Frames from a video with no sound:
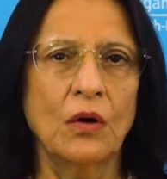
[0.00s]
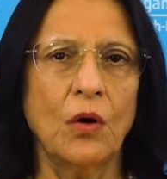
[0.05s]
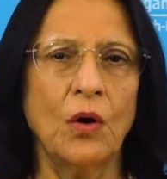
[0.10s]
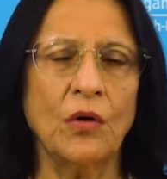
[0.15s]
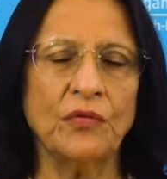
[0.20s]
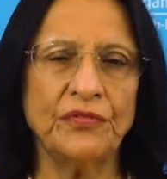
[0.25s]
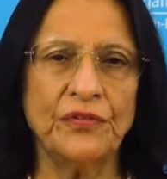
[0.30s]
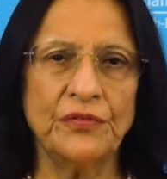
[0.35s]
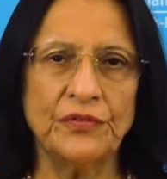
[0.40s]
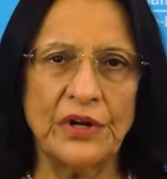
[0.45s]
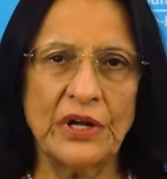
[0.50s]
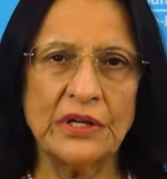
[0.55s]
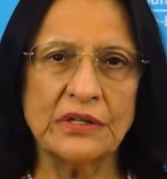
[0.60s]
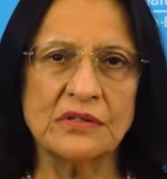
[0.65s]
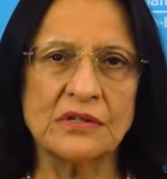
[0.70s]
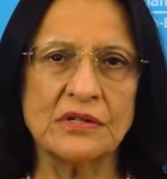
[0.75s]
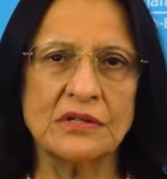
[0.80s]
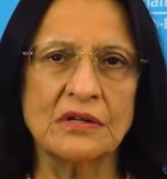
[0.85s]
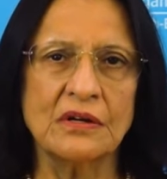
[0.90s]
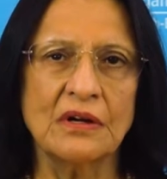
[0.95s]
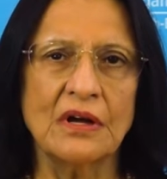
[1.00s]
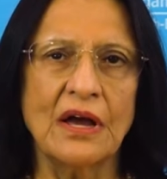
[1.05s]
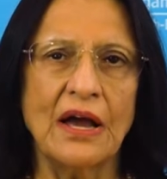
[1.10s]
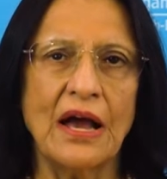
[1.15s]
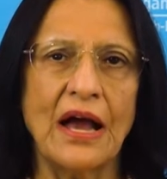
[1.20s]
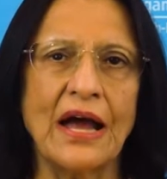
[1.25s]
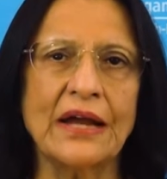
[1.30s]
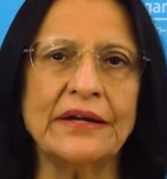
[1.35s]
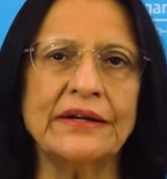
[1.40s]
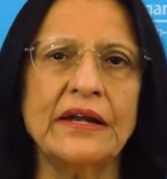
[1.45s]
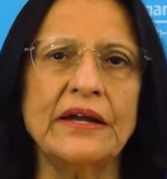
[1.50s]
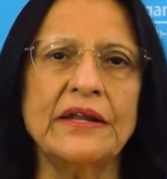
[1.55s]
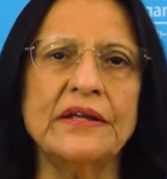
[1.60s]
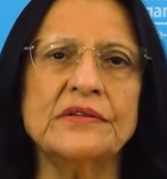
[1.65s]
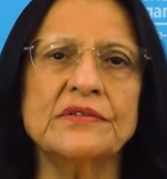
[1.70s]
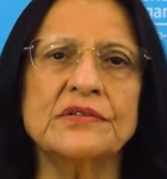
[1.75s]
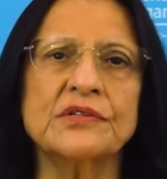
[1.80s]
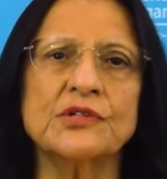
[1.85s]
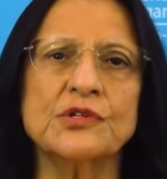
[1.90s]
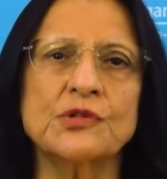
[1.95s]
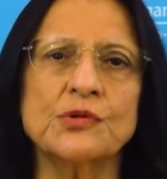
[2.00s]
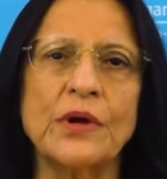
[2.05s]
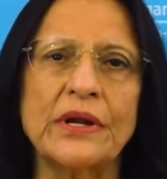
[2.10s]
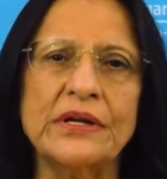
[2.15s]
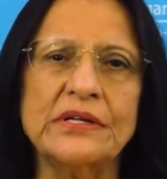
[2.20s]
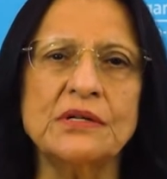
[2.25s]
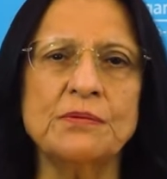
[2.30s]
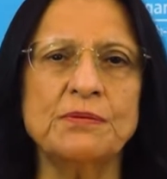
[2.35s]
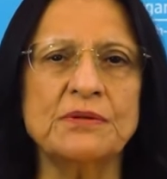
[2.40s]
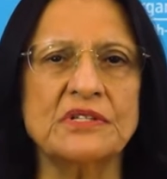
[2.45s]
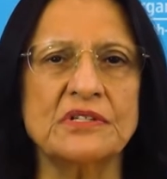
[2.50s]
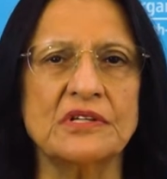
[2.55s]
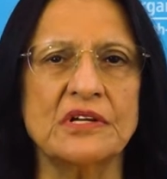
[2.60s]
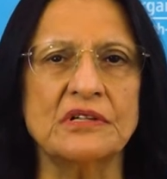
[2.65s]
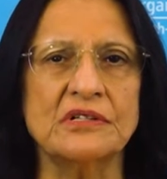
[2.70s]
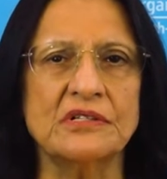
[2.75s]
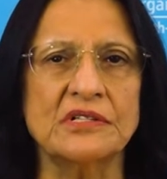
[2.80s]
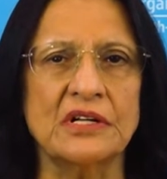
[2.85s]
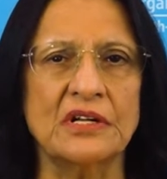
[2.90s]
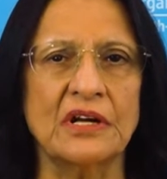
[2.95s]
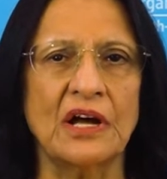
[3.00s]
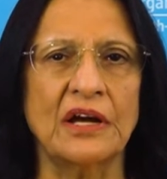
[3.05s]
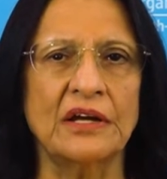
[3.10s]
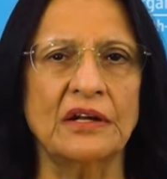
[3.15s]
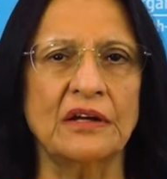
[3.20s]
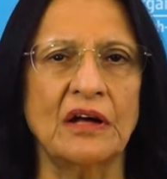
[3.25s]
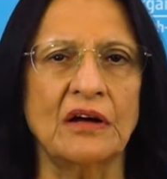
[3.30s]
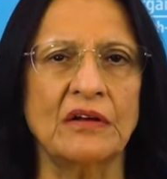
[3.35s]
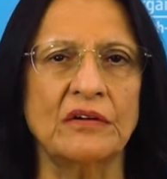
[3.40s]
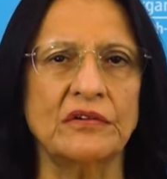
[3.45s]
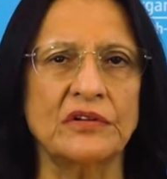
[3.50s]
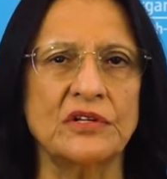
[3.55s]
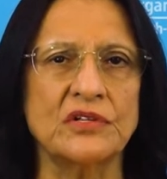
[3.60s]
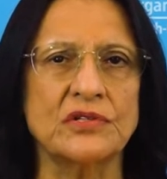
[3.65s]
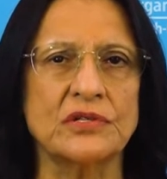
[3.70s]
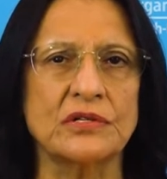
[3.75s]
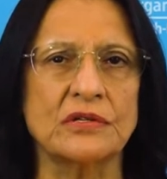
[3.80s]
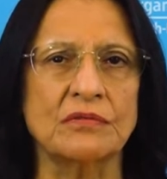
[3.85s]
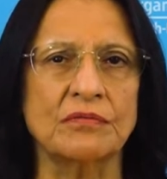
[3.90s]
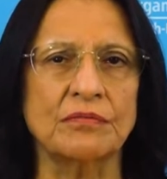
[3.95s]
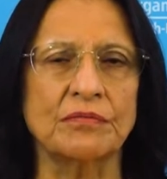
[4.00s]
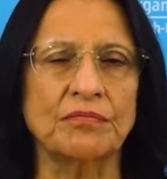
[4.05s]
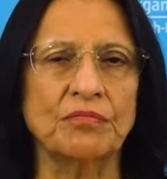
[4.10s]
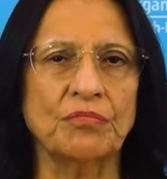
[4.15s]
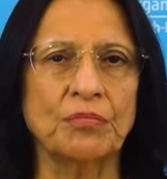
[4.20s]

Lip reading: of which at least 20% deny in our region.